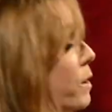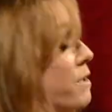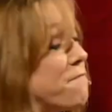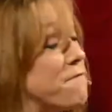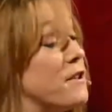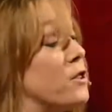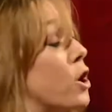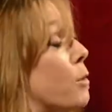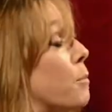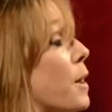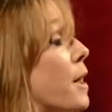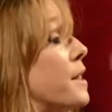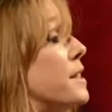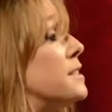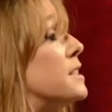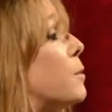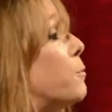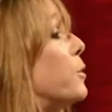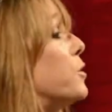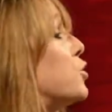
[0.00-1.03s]
We fill our
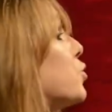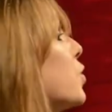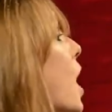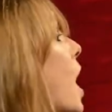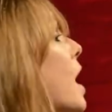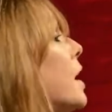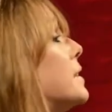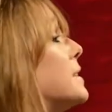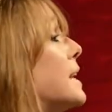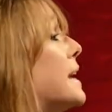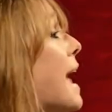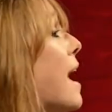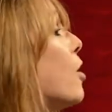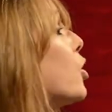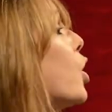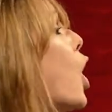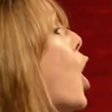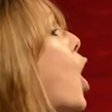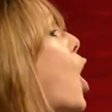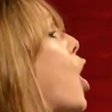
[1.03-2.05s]
bodies up with drugs and
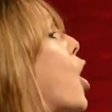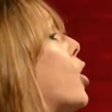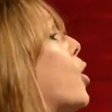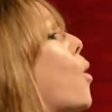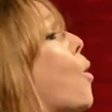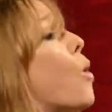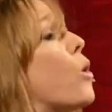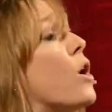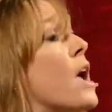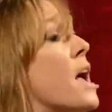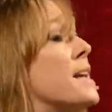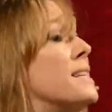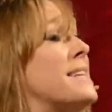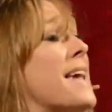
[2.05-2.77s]
alcohol or